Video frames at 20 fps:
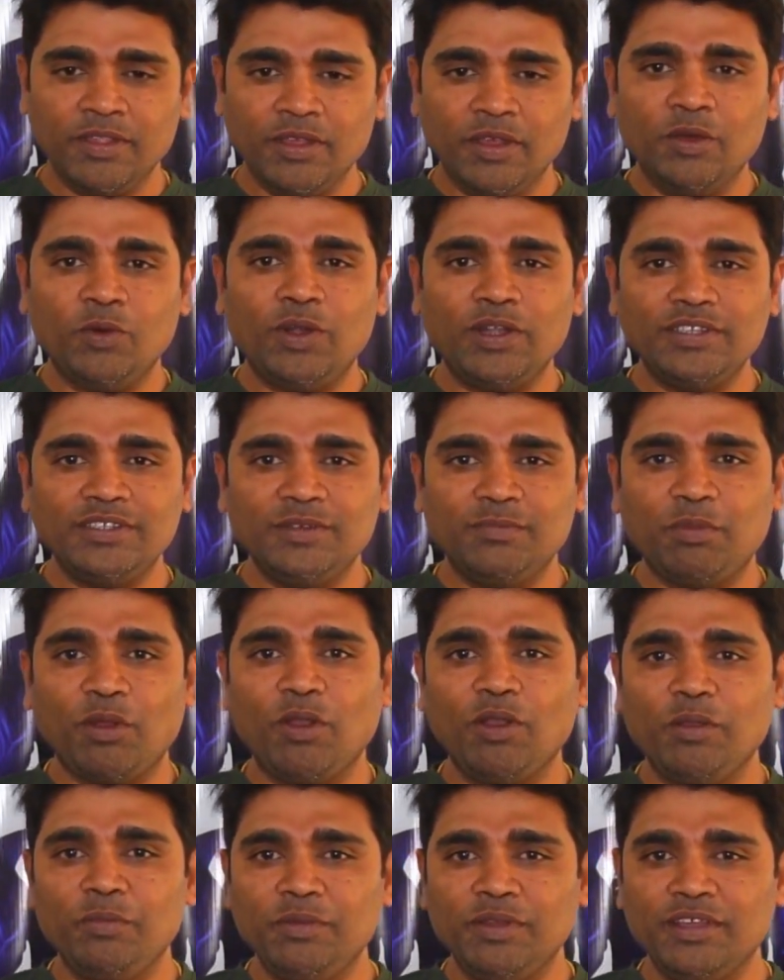What is the
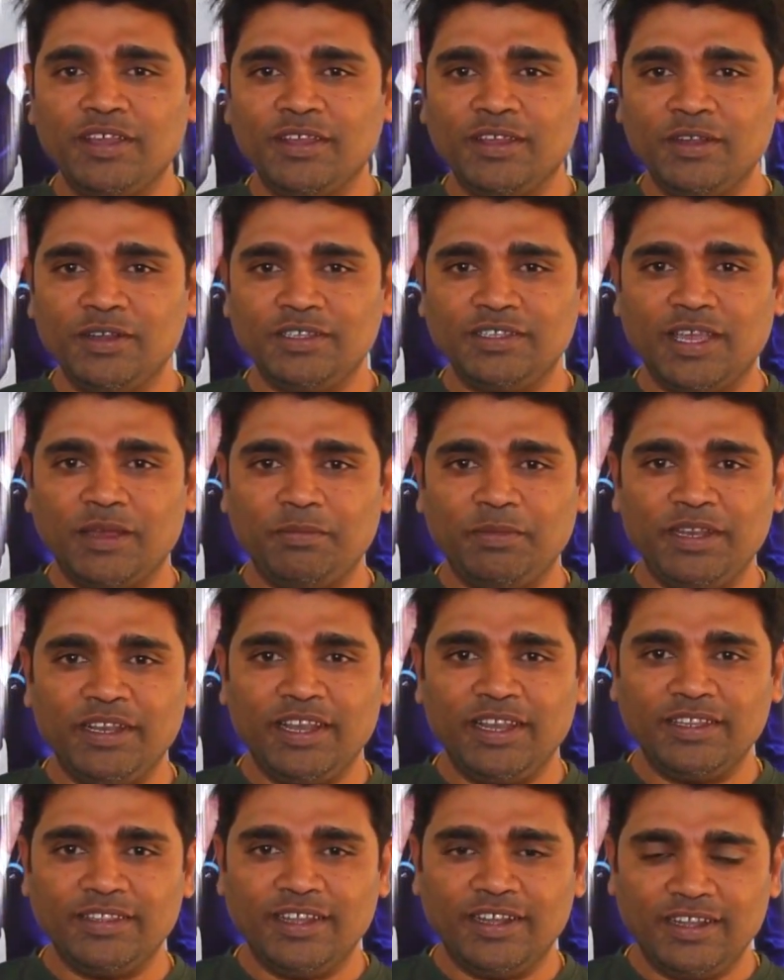problem? It's happening
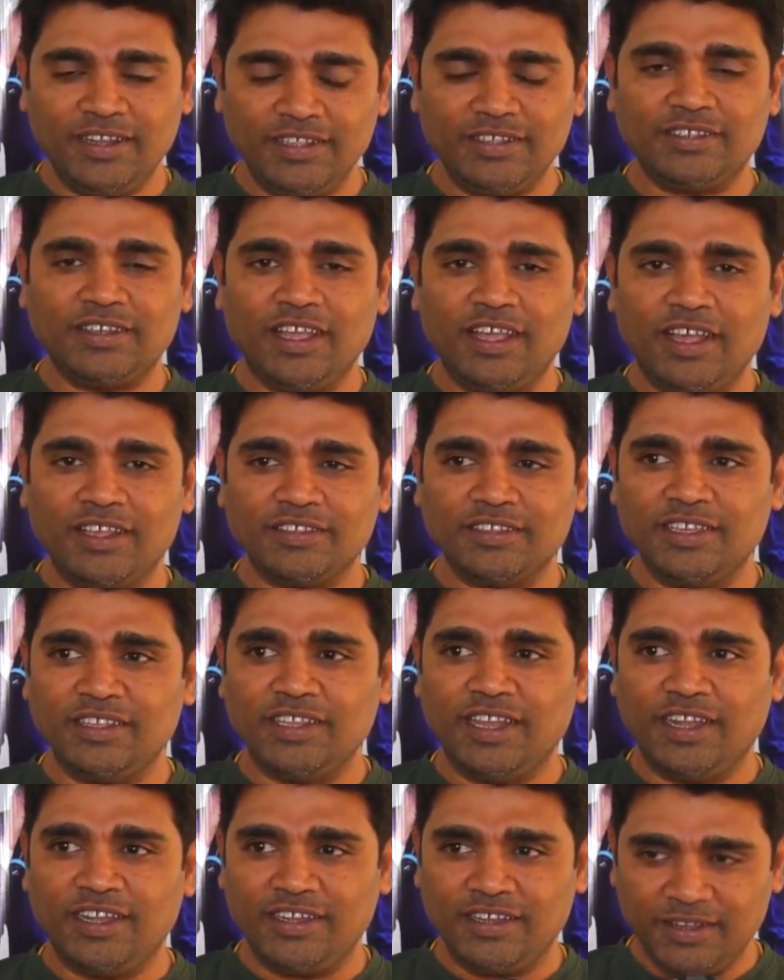like that. He's asking
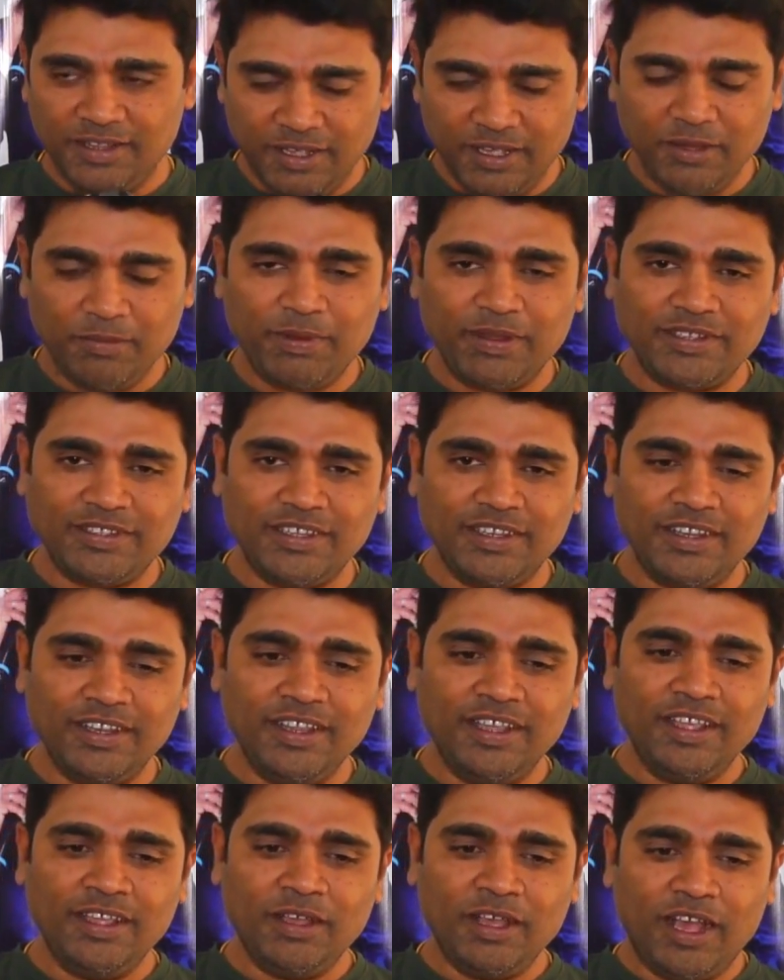that person.
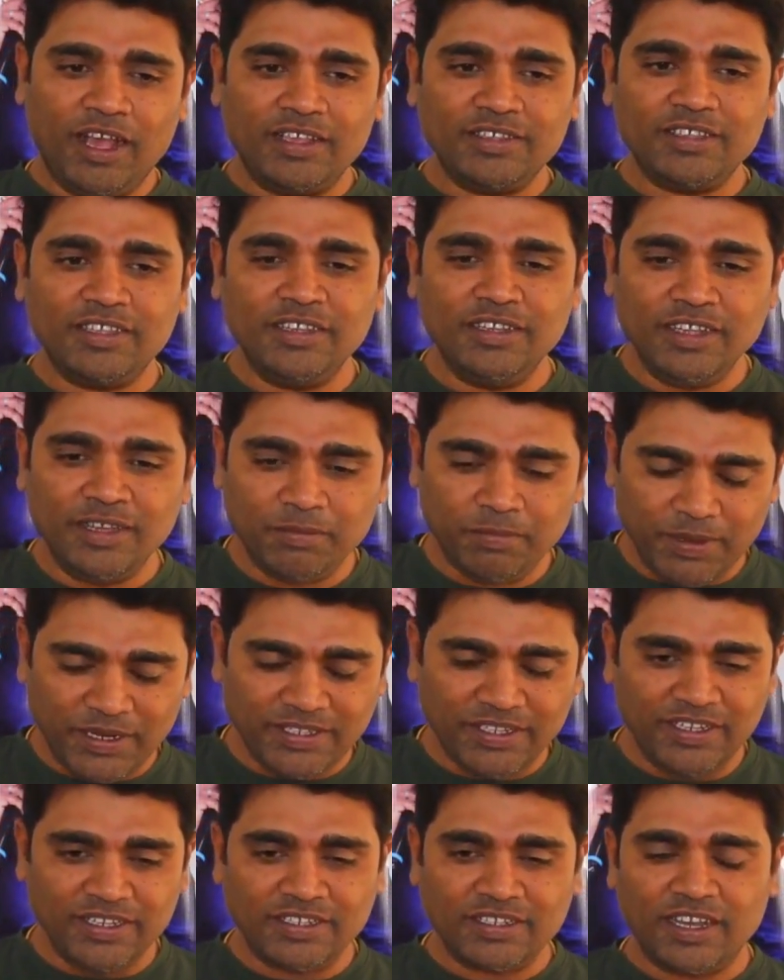Asking a
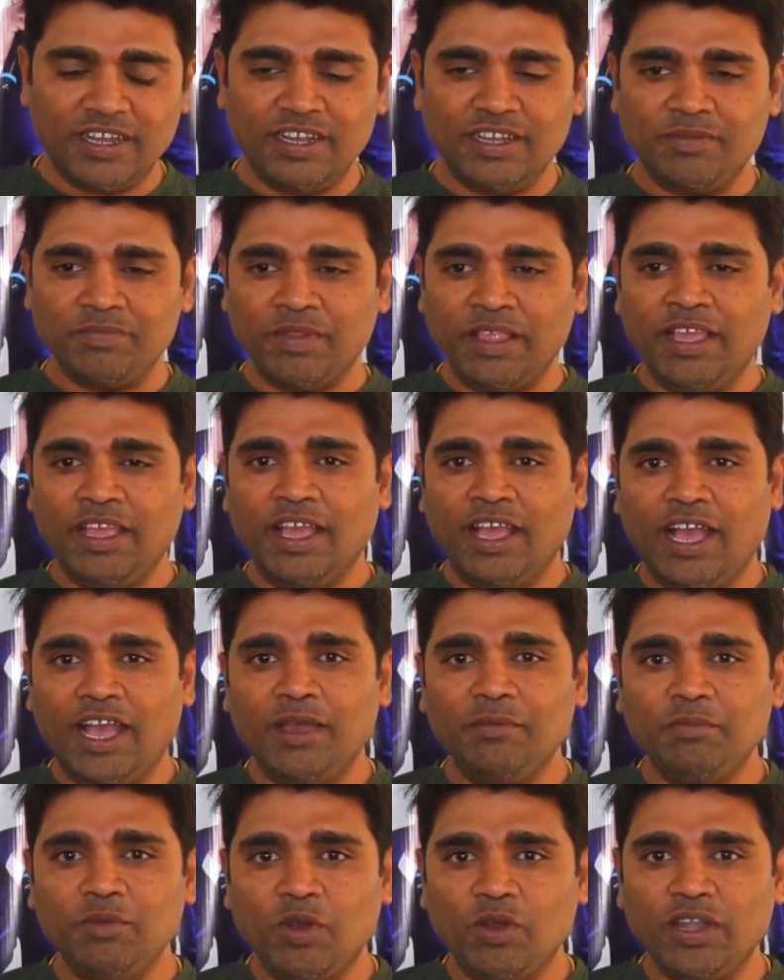person is telling,
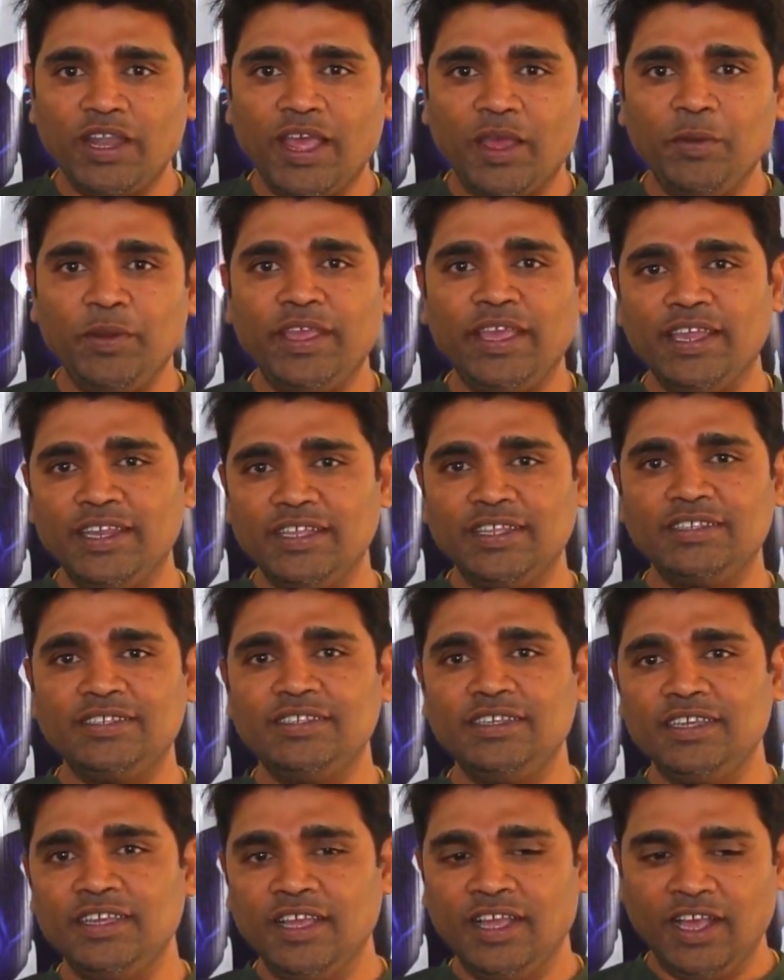I'm not having
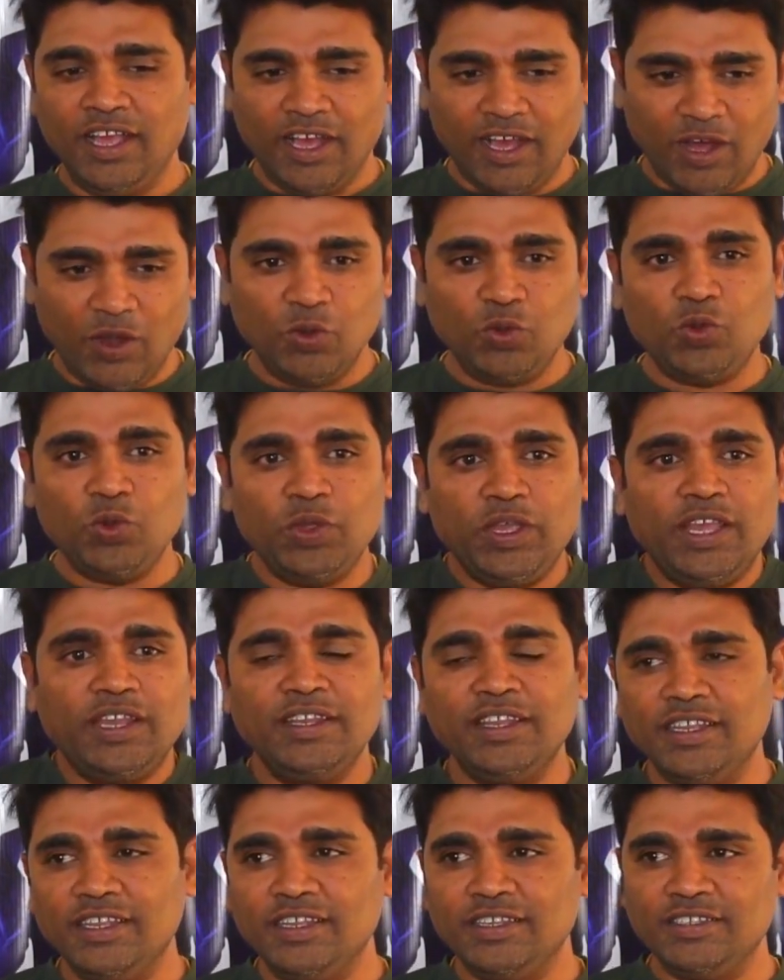energy. How to
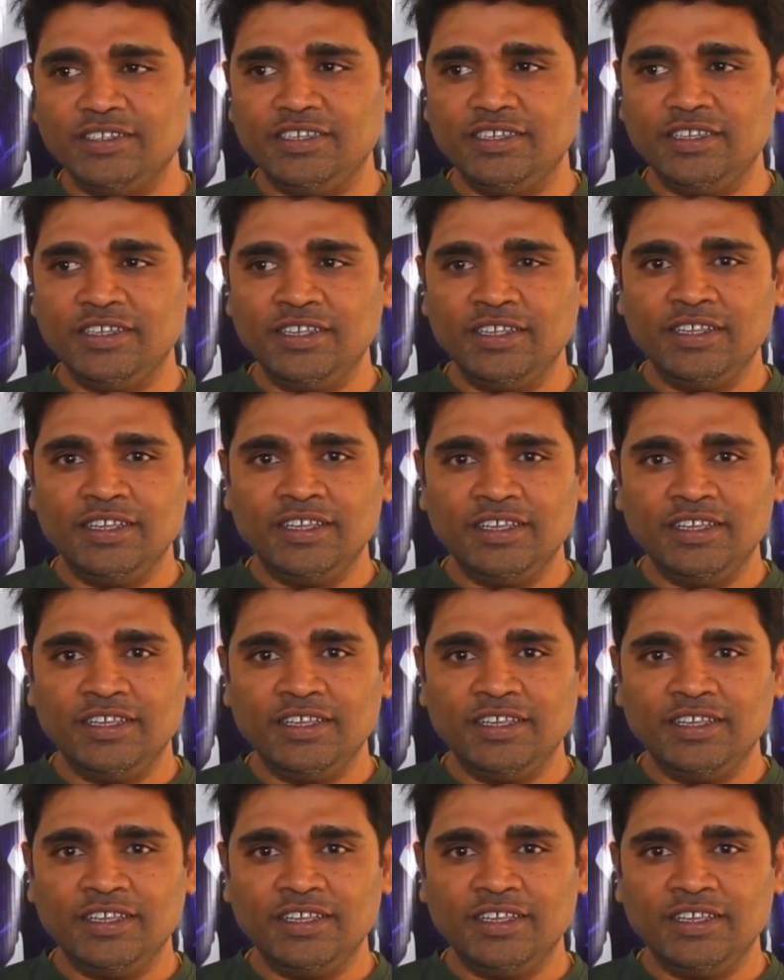gain energy?